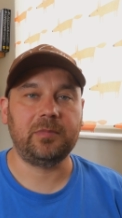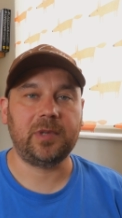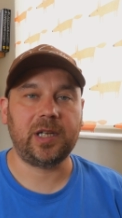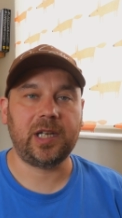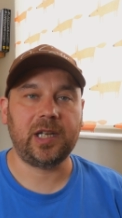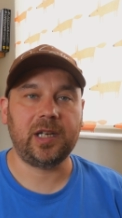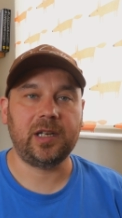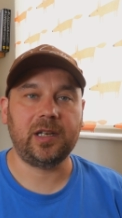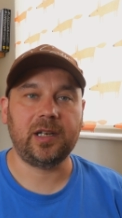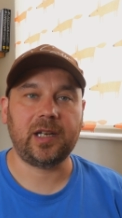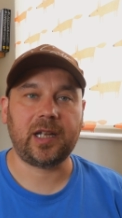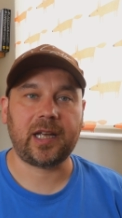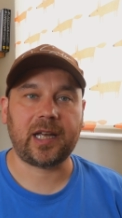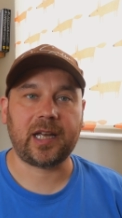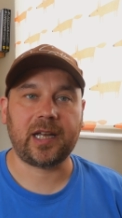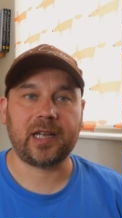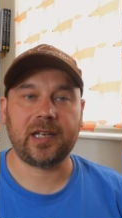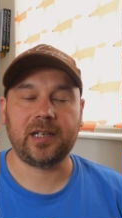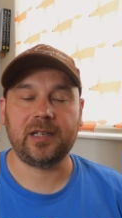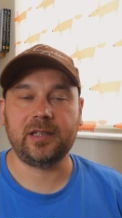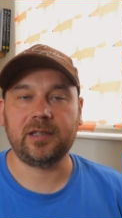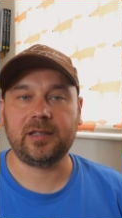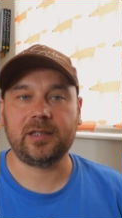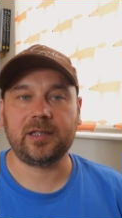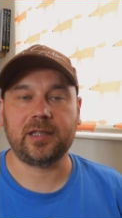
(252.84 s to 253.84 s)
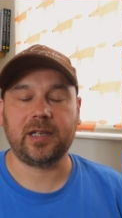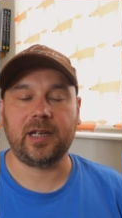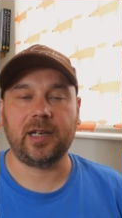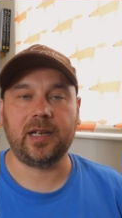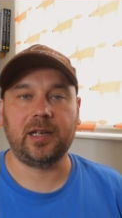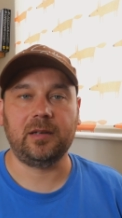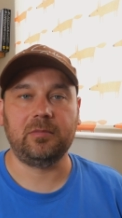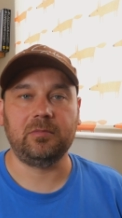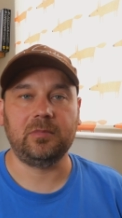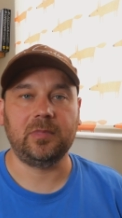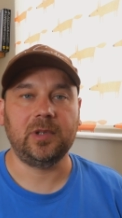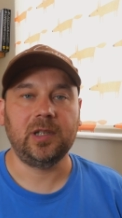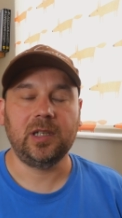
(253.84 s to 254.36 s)
in, and
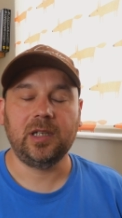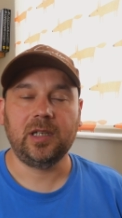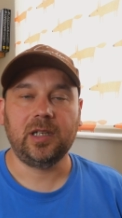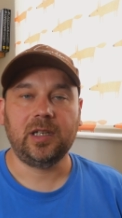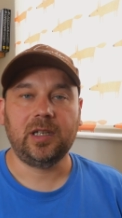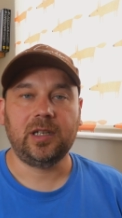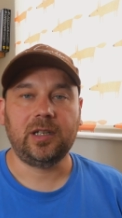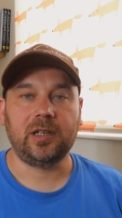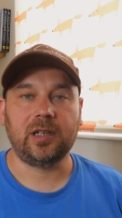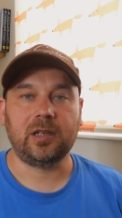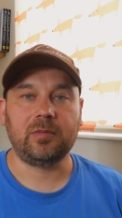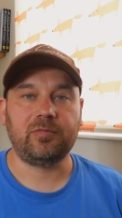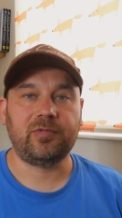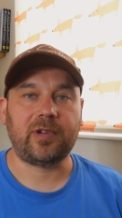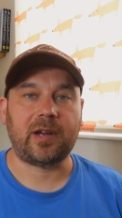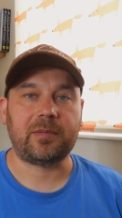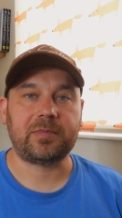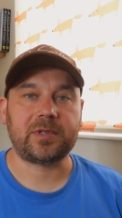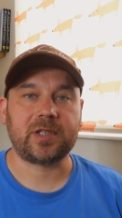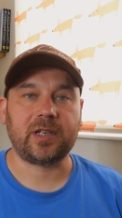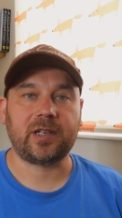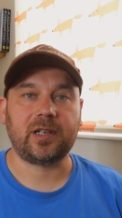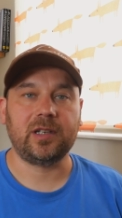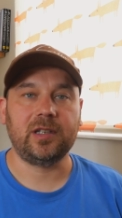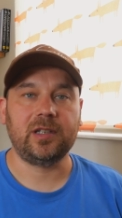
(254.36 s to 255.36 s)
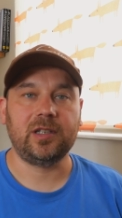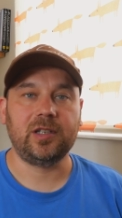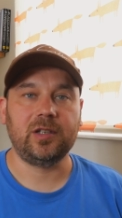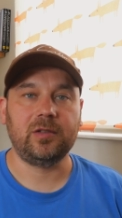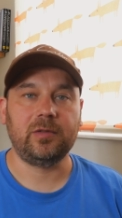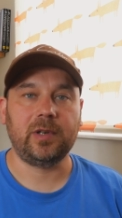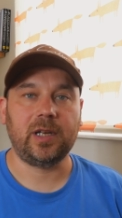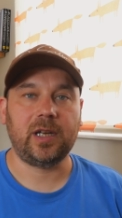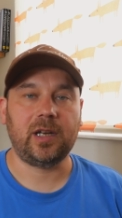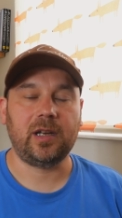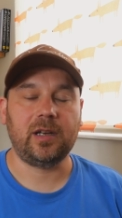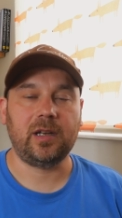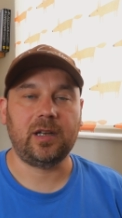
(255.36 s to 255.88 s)
perhaps I can do
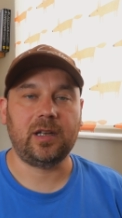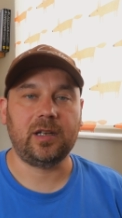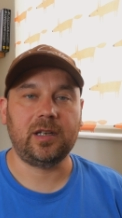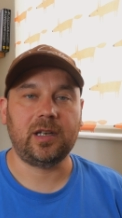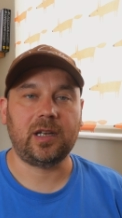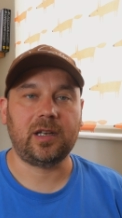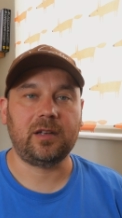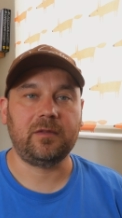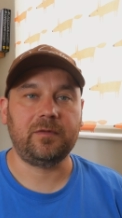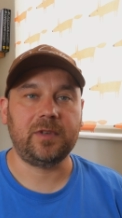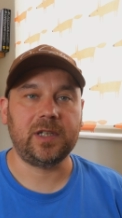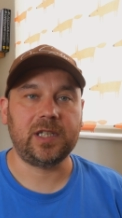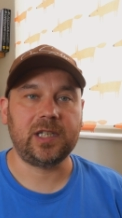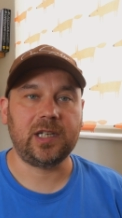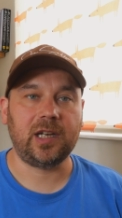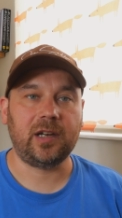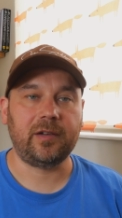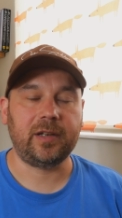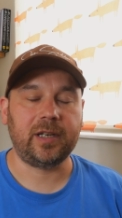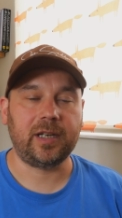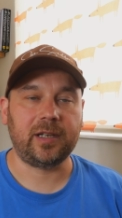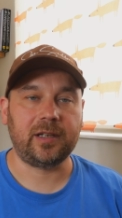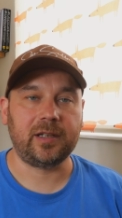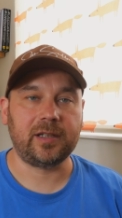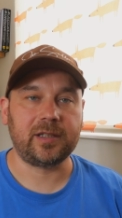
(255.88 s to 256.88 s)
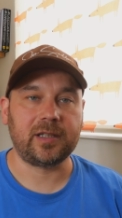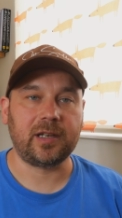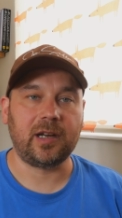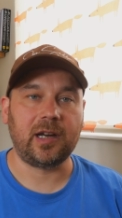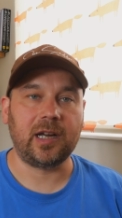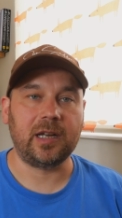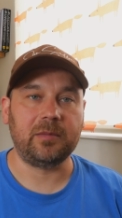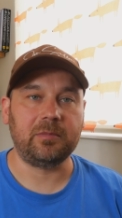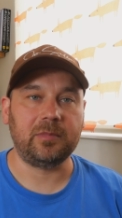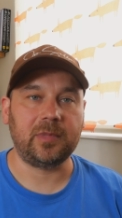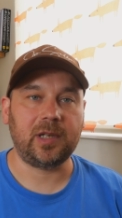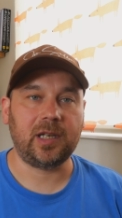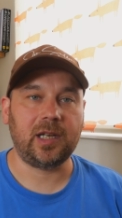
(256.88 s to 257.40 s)
another video another
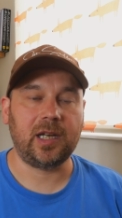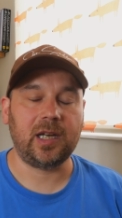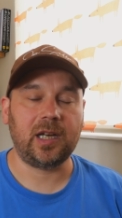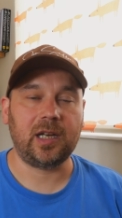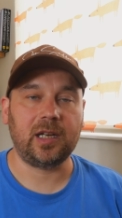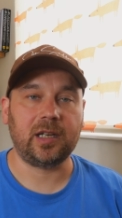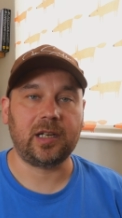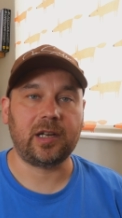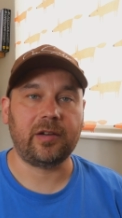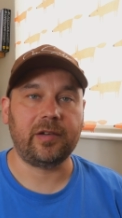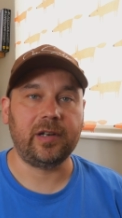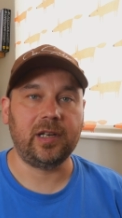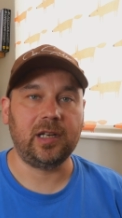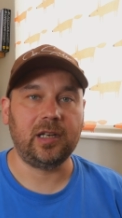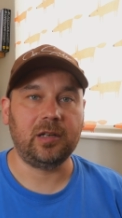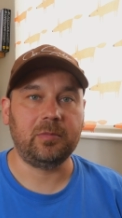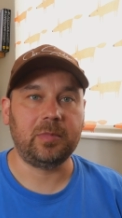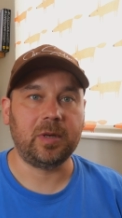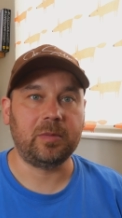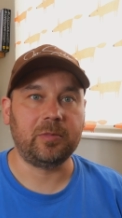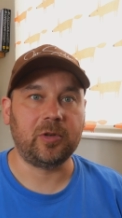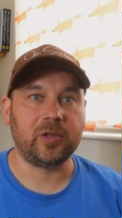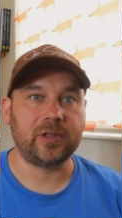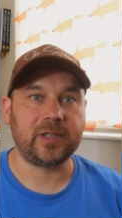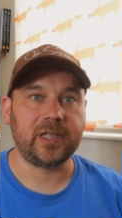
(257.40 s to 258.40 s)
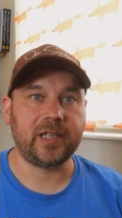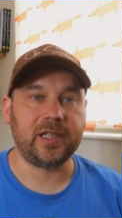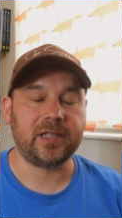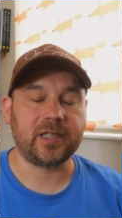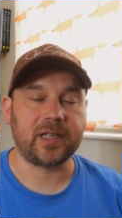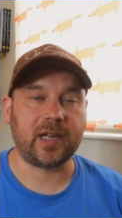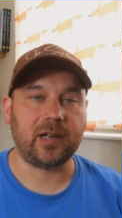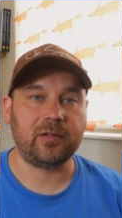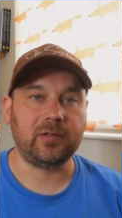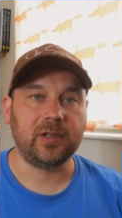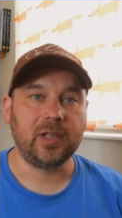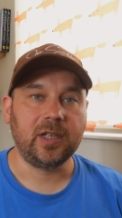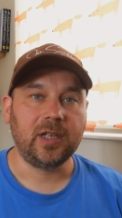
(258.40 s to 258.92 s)
time and go in a little bit more
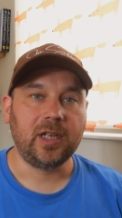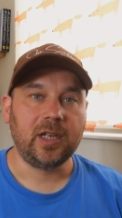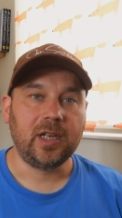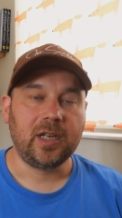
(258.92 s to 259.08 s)
detail.